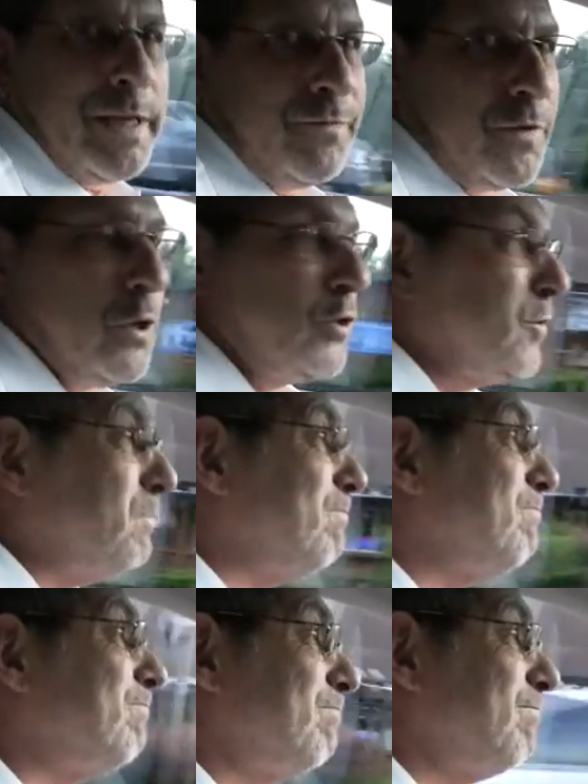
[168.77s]
confusion,
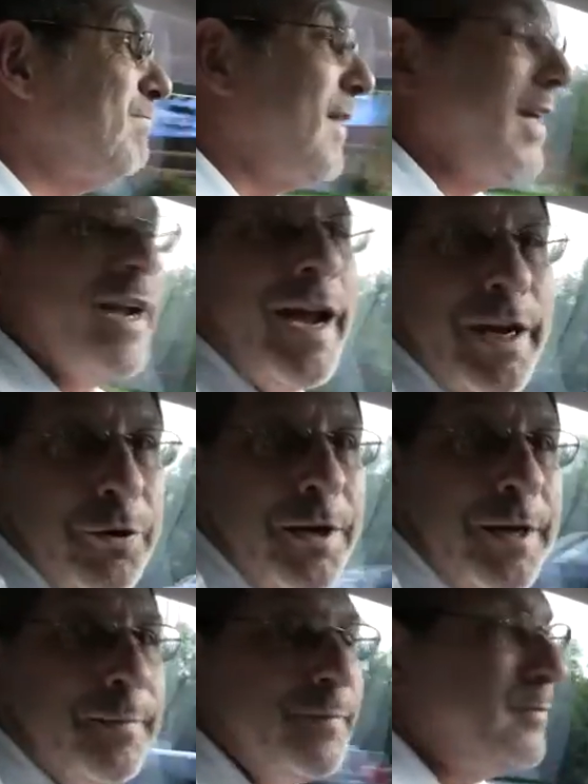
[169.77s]
and I
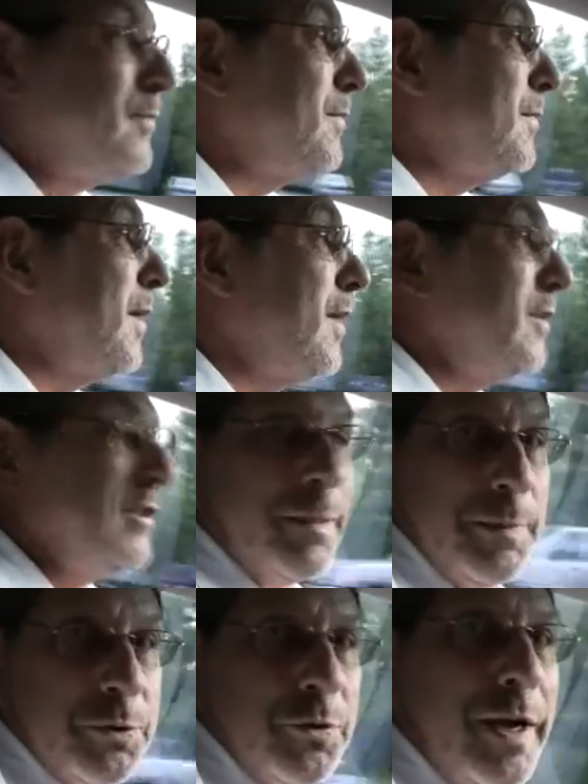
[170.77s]
agree.
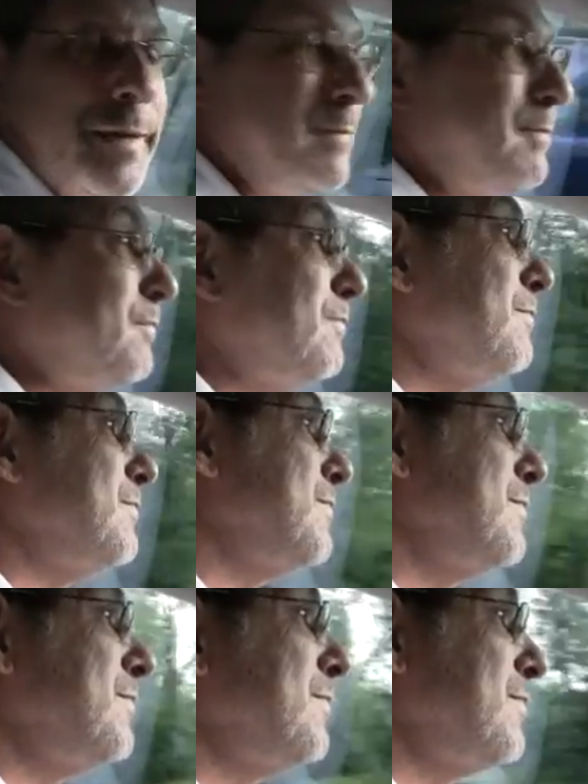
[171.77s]
Jimmy's right.
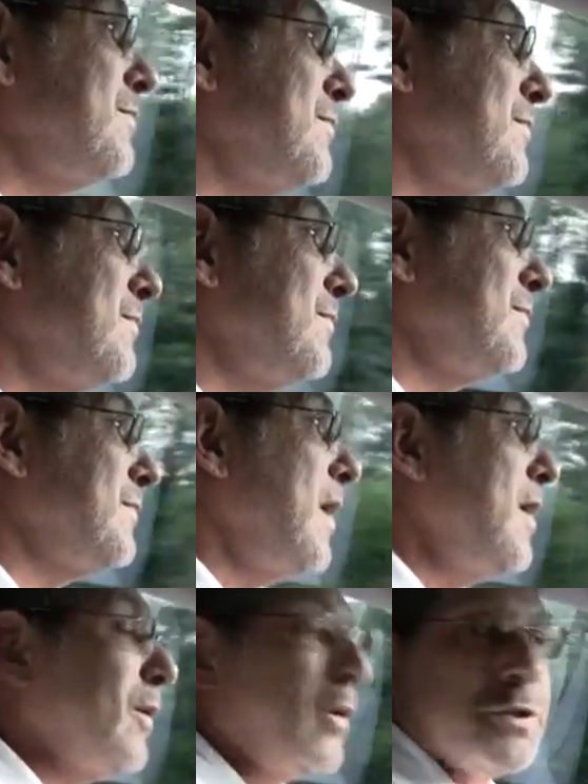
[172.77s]

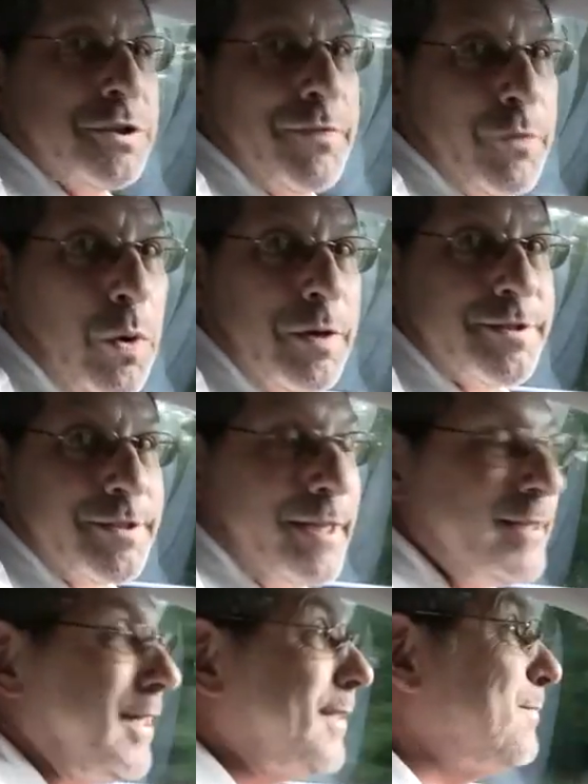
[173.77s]
Of course, Jeff Gordon
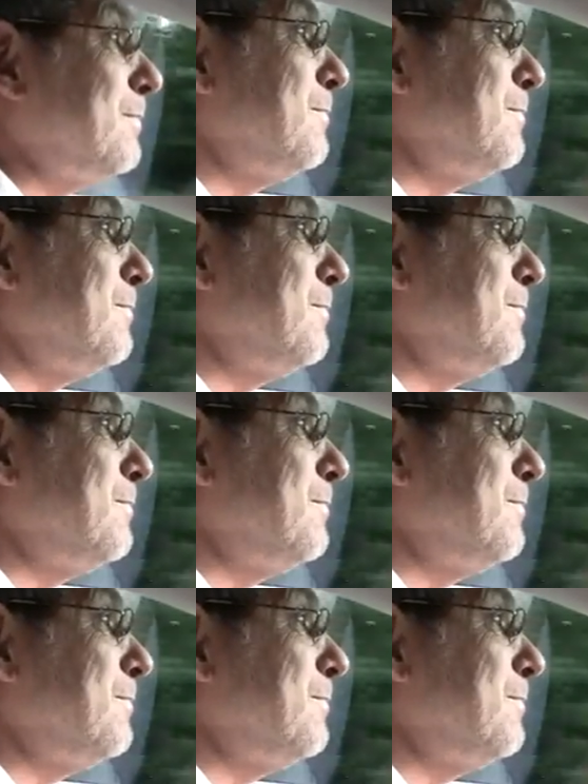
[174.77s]
said that